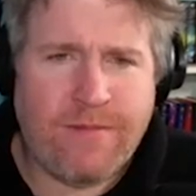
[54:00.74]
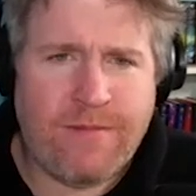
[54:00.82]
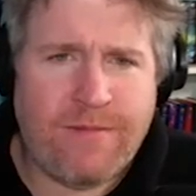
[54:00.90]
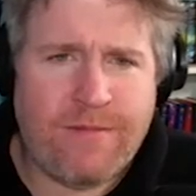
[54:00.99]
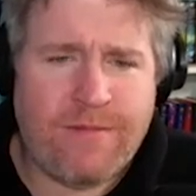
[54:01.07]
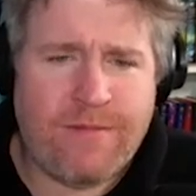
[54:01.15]

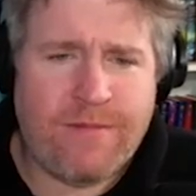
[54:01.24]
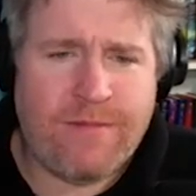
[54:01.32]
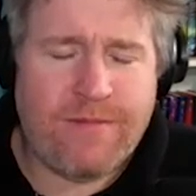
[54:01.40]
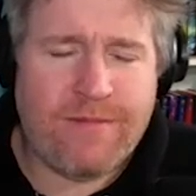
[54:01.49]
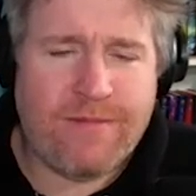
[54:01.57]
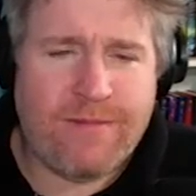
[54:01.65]

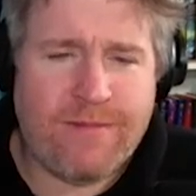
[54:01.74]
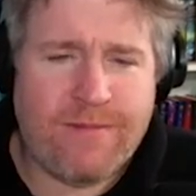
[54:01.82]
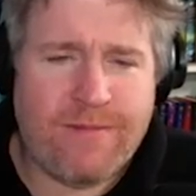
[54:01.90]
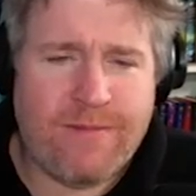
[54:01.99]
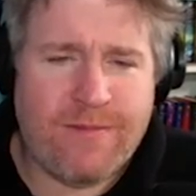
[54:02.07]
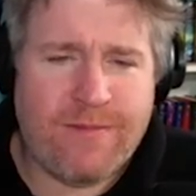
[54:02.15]

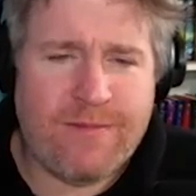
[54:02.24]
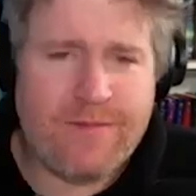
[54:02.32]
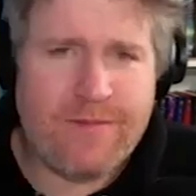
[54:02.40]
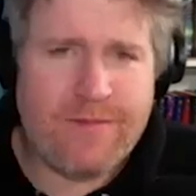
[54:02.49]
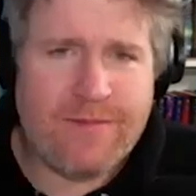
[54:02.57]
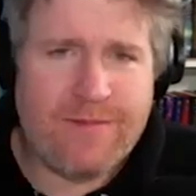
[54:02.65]

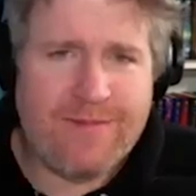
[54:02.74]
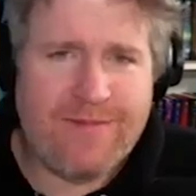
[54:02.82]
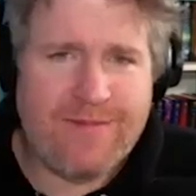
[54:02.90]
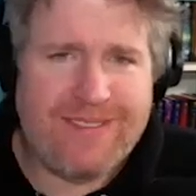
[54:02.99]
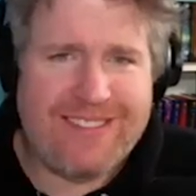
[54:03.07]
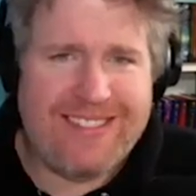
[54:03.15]

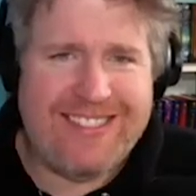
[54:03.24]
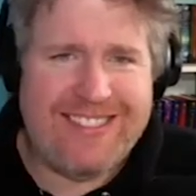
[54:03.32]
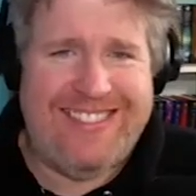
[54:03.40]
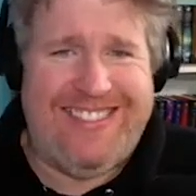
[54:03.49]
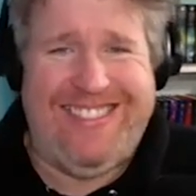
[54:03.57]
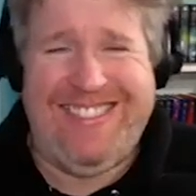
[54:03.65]

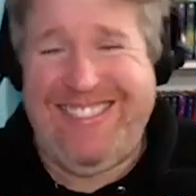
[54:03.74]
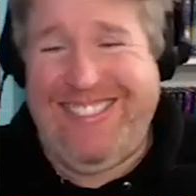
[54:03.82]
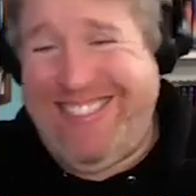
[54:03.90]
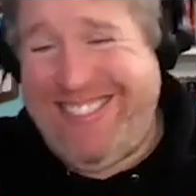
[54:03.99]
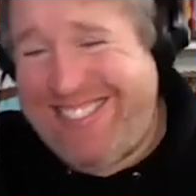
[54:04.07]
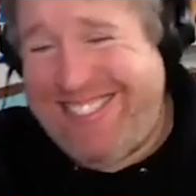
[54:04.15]

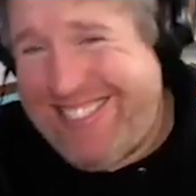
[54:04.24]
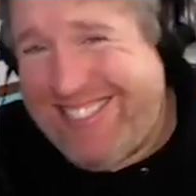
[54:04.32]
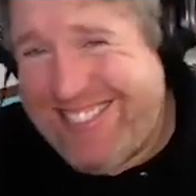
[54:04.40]
No words are spoken by the person on screen.